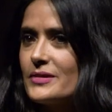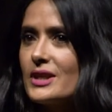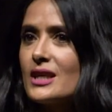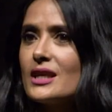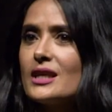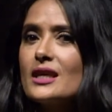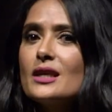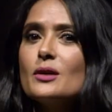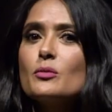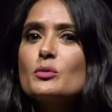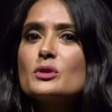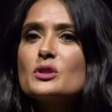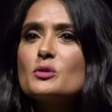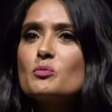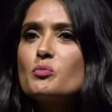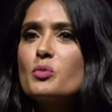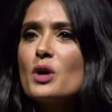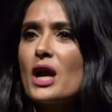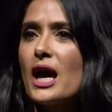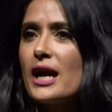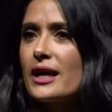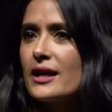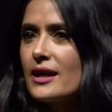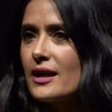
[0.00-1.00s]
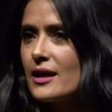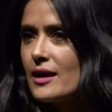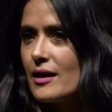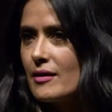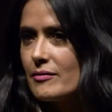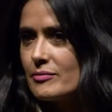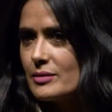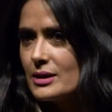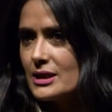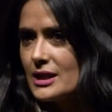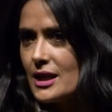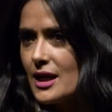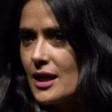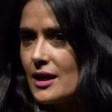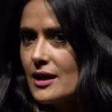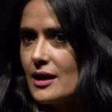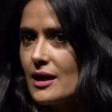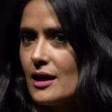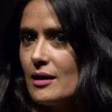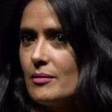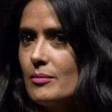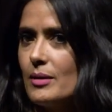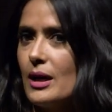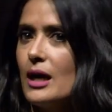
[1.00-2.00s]
He was bragging every day
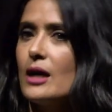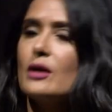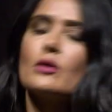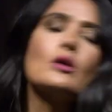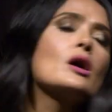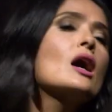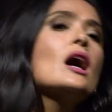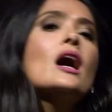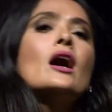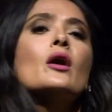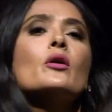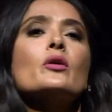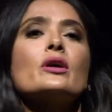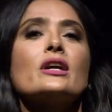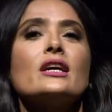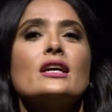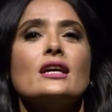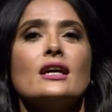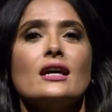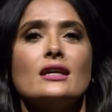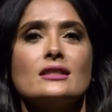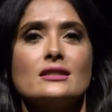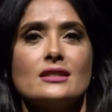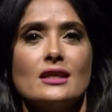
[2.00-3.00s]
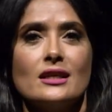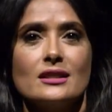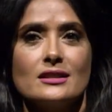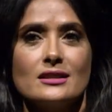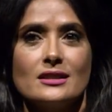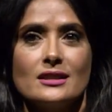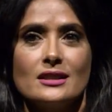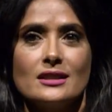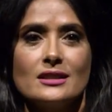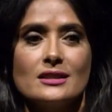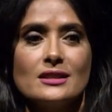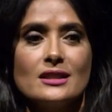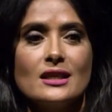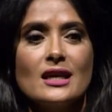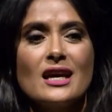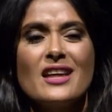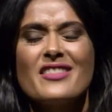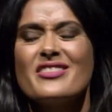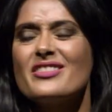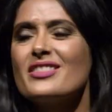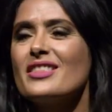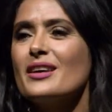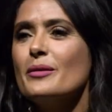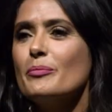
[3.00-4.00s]
about how he attended
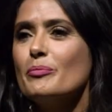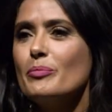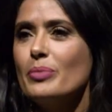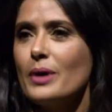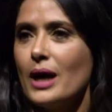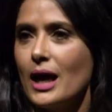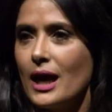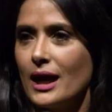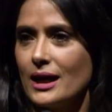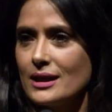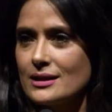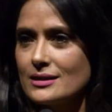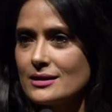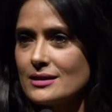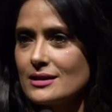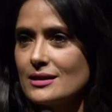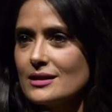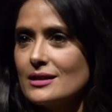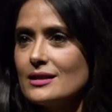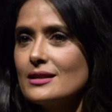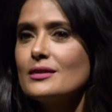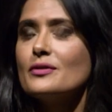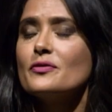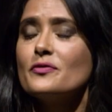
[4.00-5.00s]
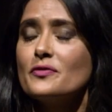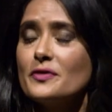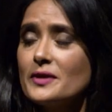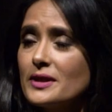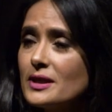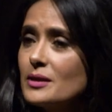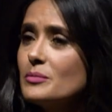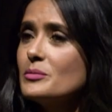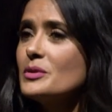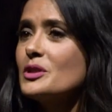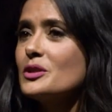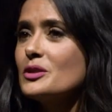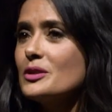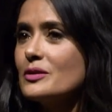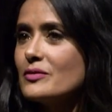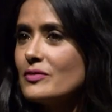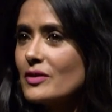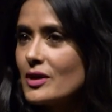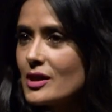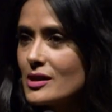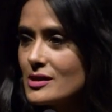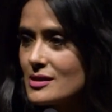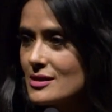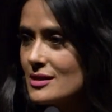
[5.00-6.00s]
the best film
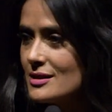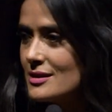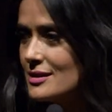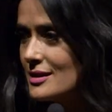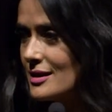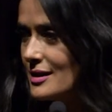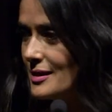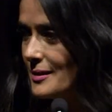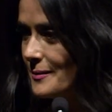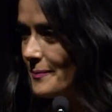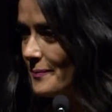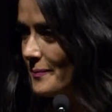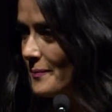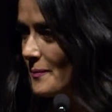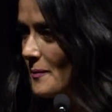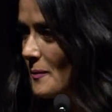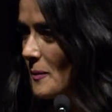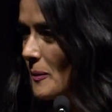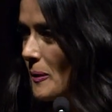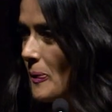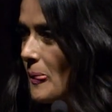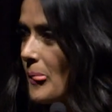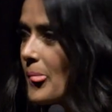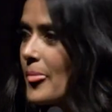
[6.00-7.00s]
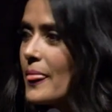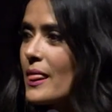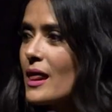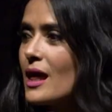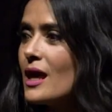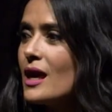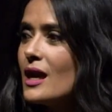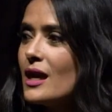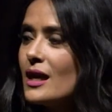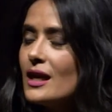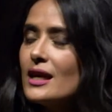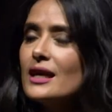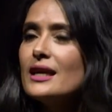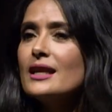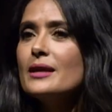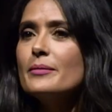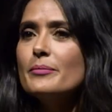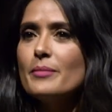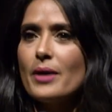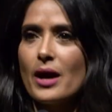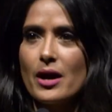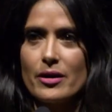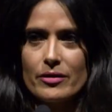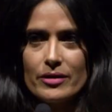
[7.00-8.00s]
university in
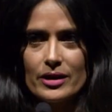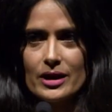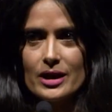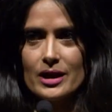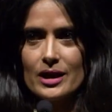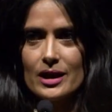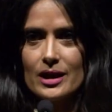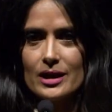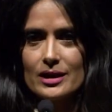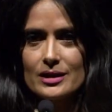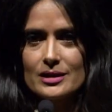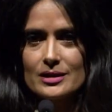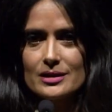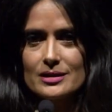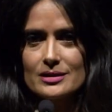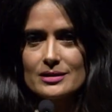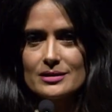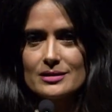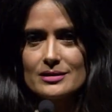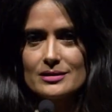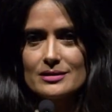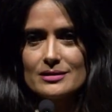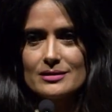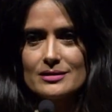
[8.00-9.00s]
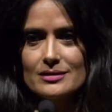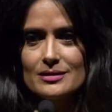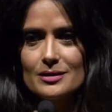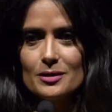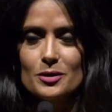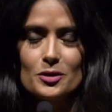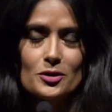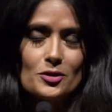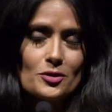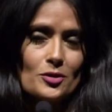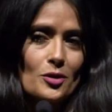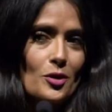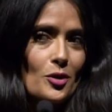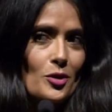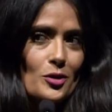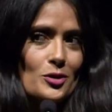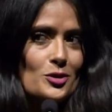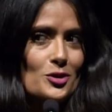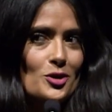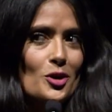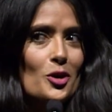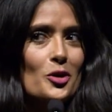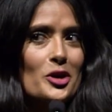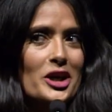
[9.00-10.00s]
America, or, or
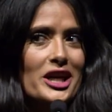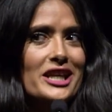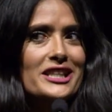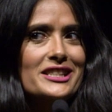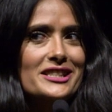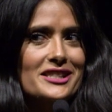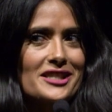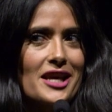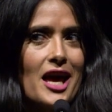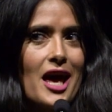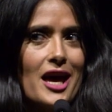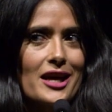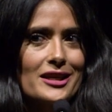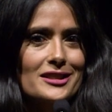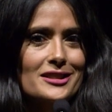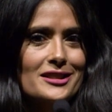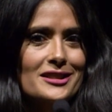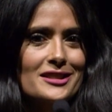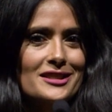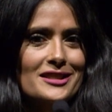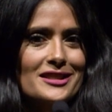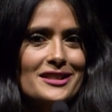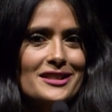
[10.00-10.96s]
so he said.